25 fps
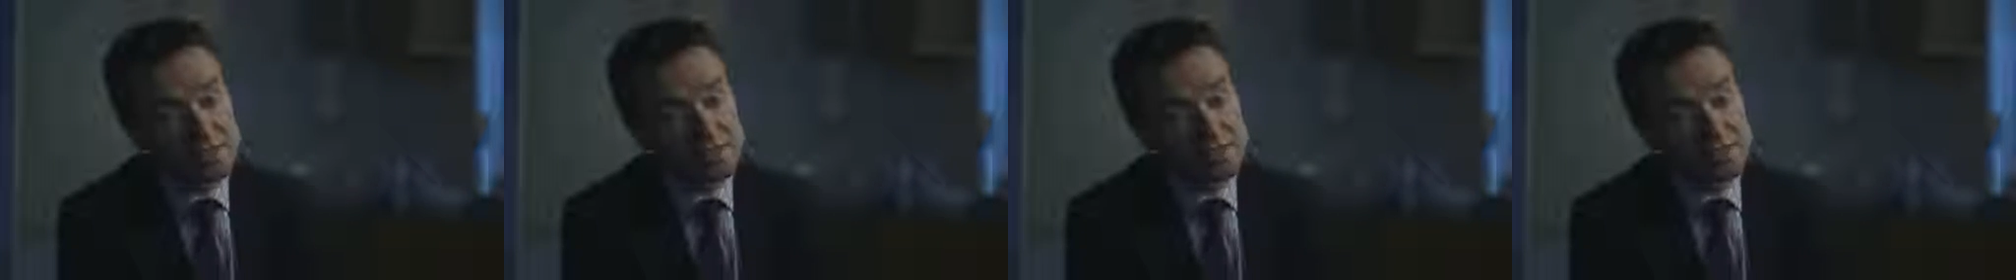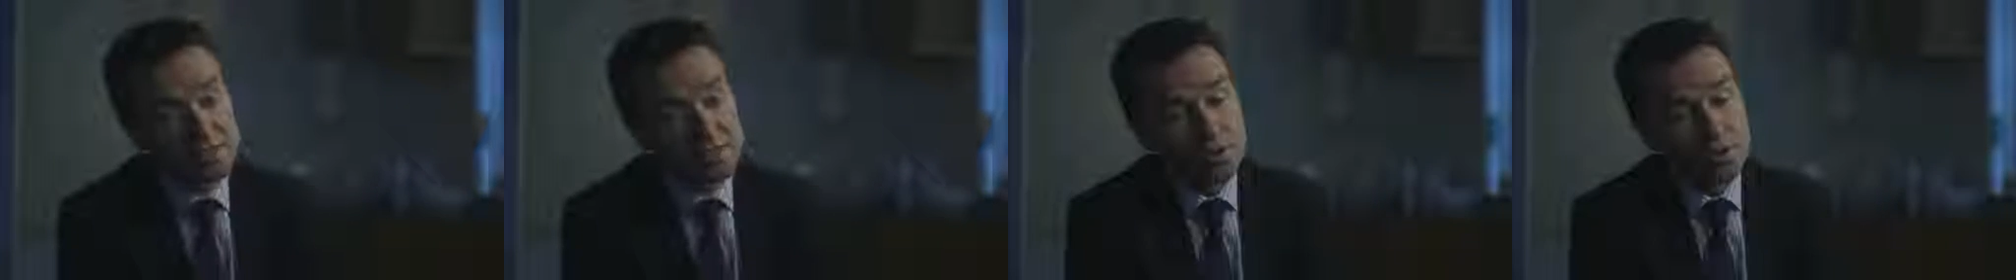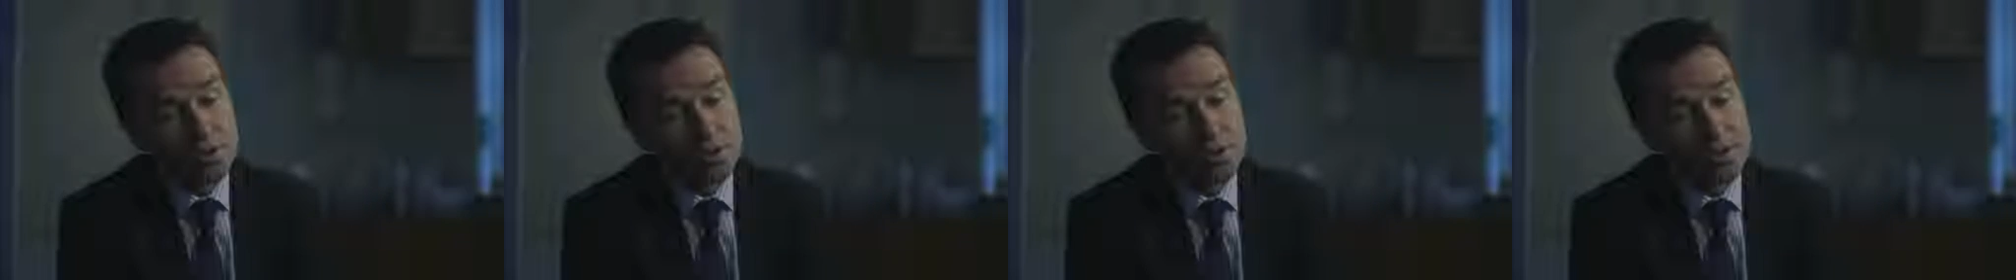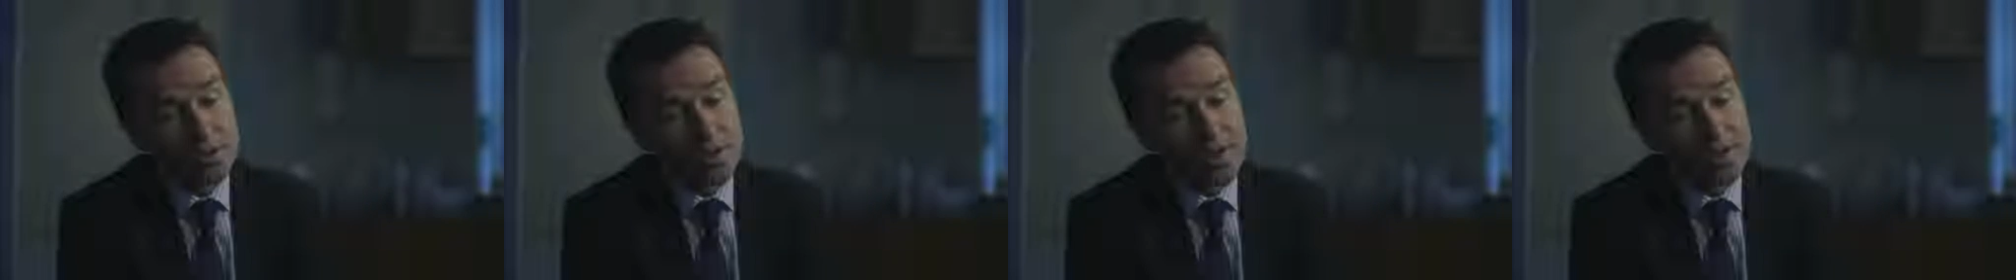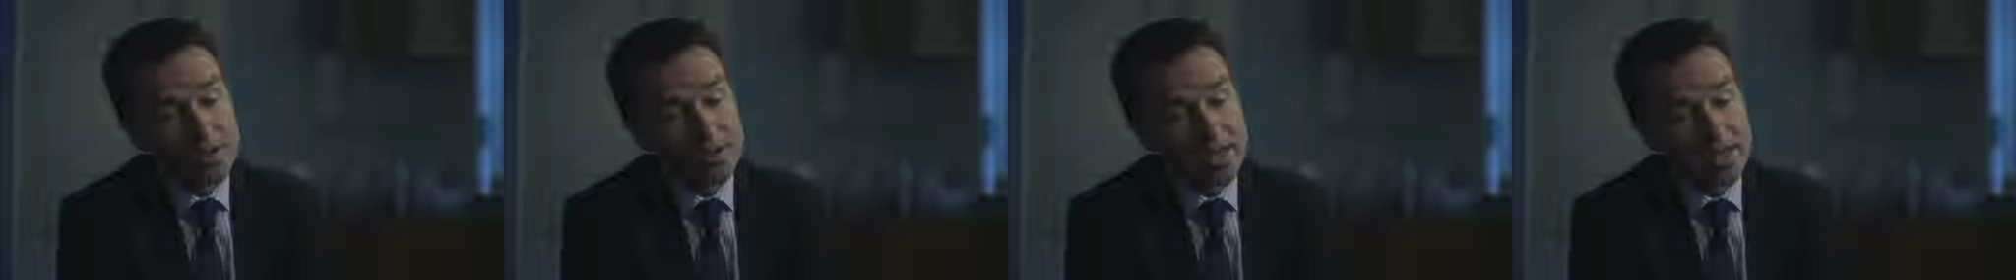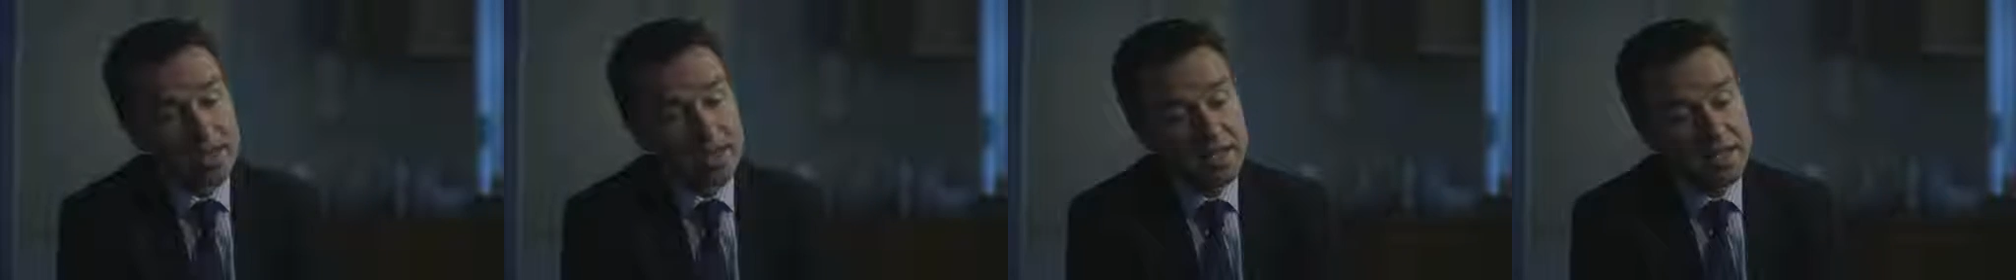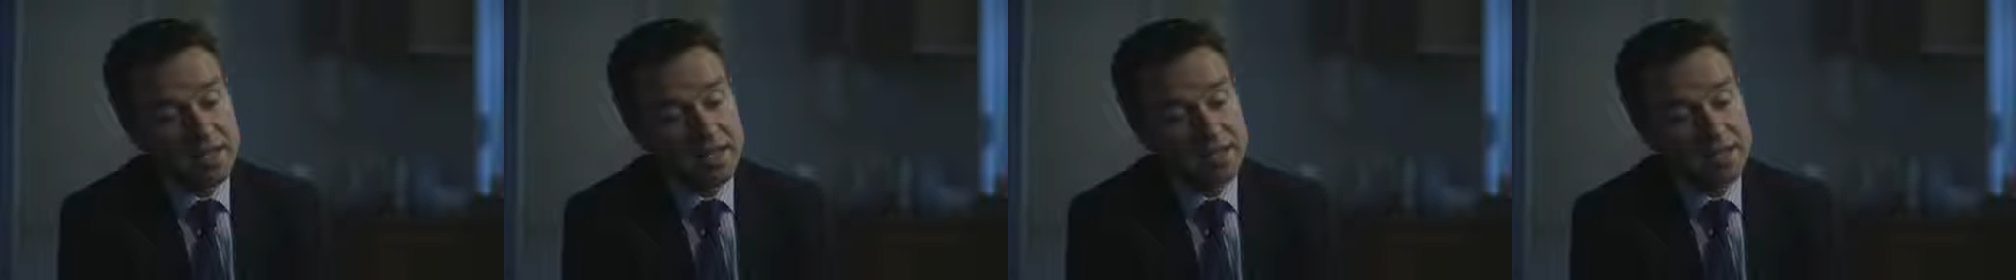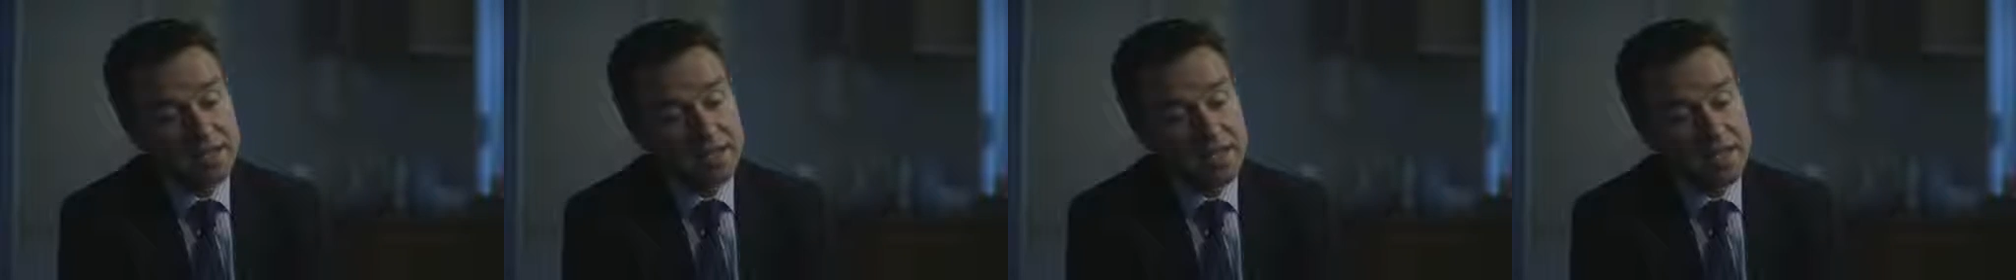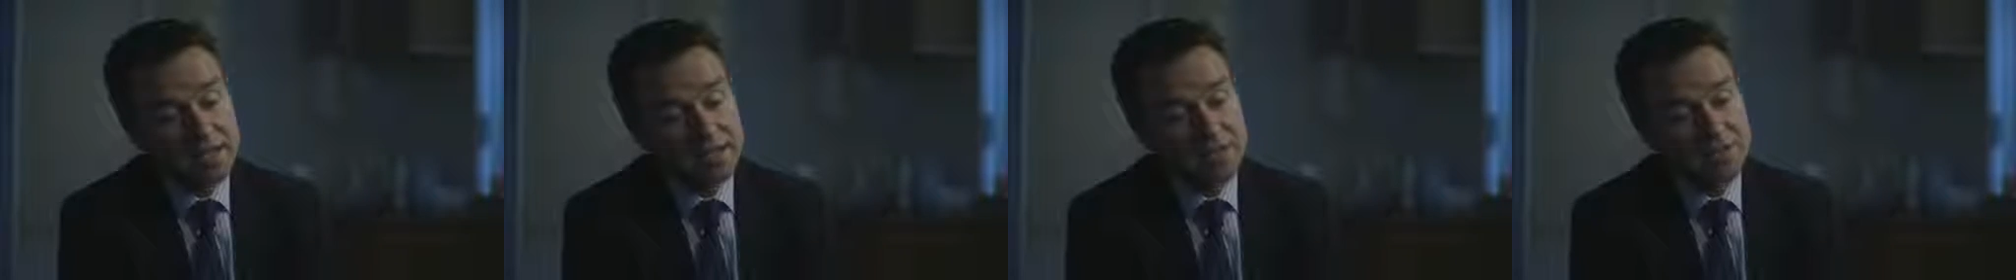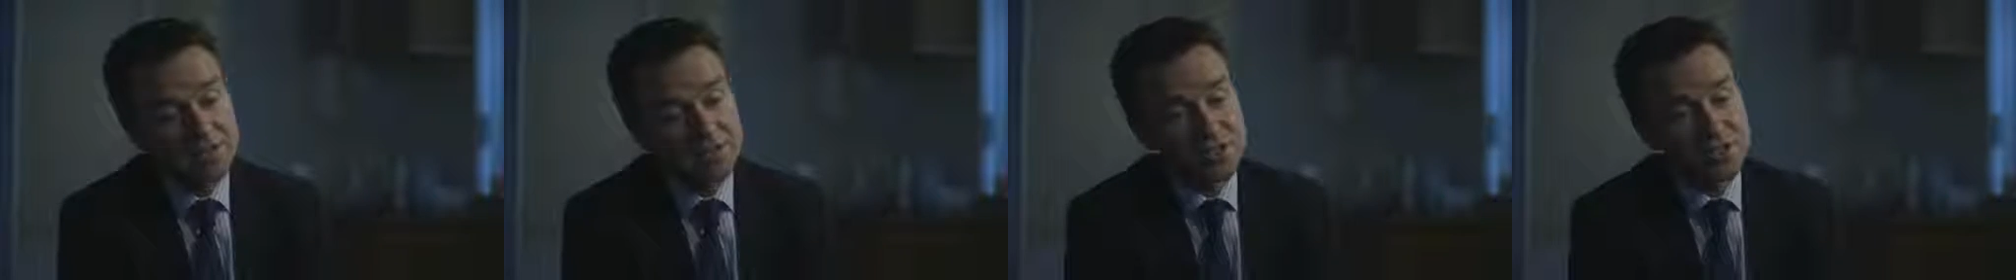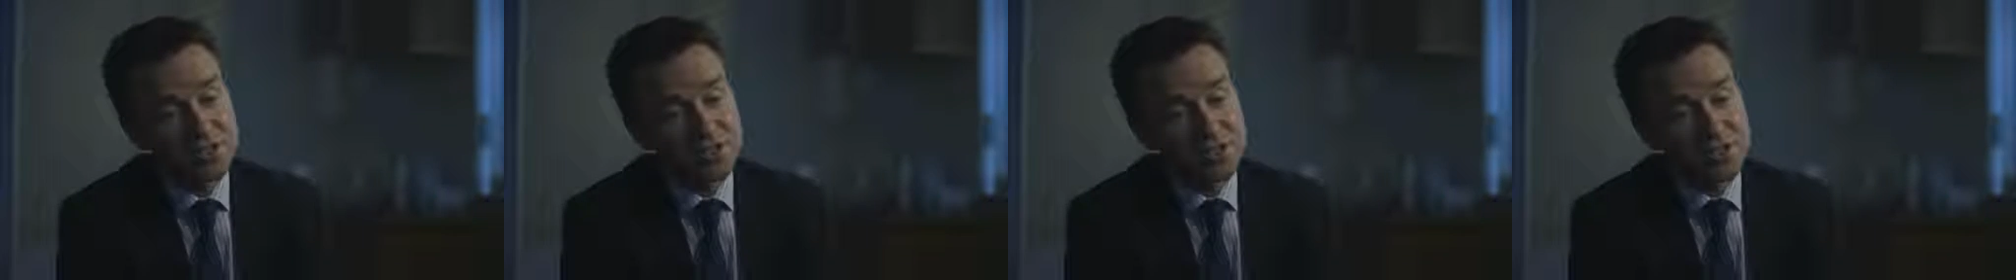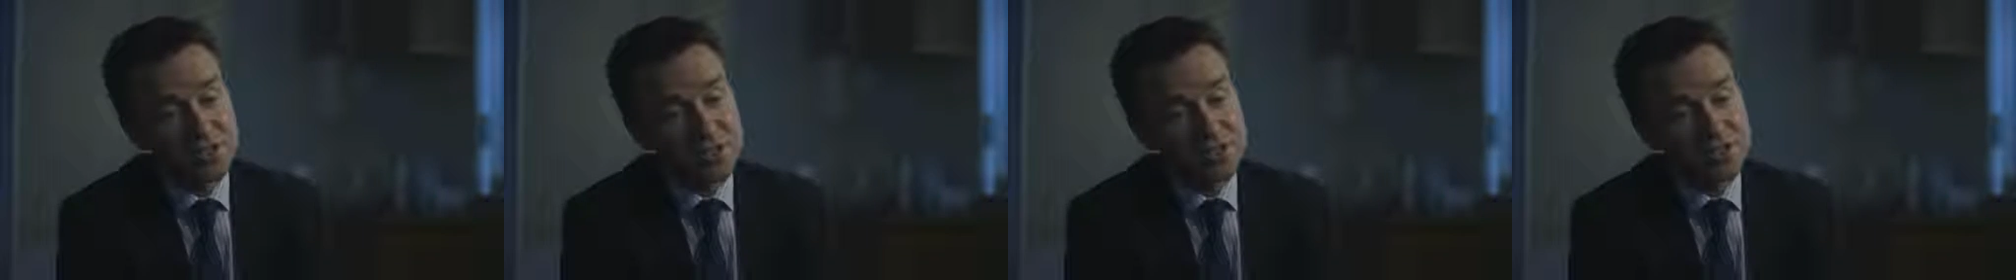So I think in answer
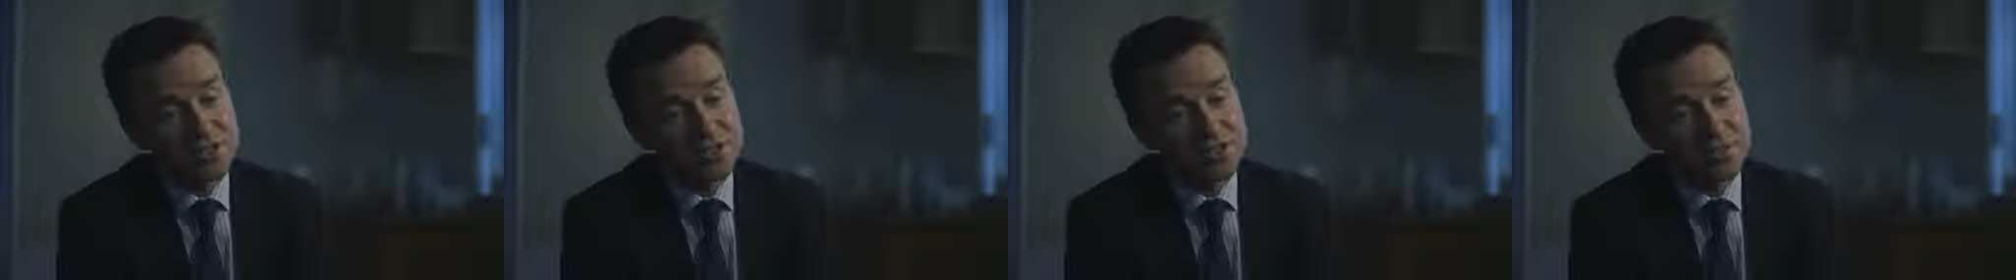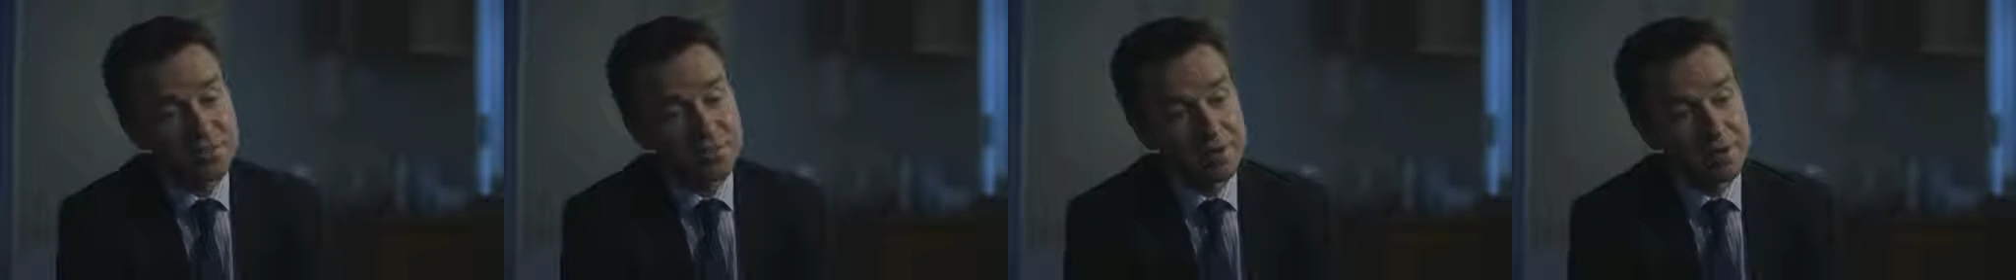to your question